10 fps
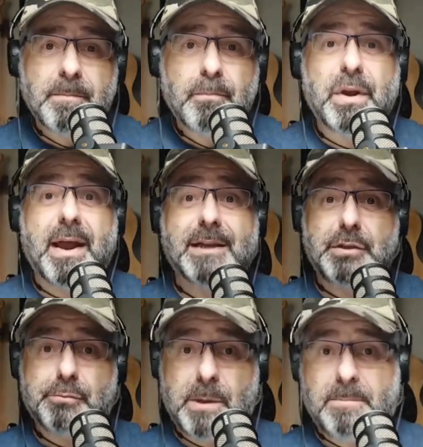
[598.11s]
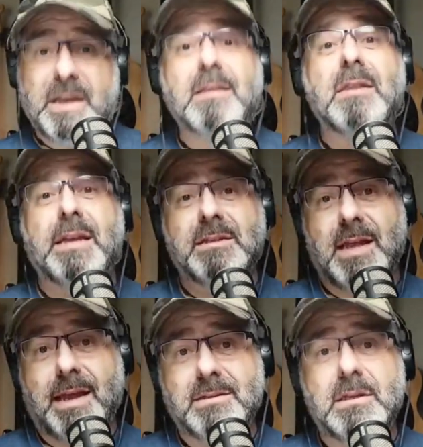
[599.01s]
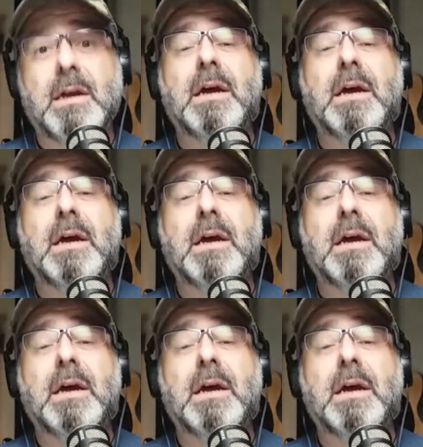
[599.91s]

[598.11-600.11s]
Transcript: but as you repeat these things,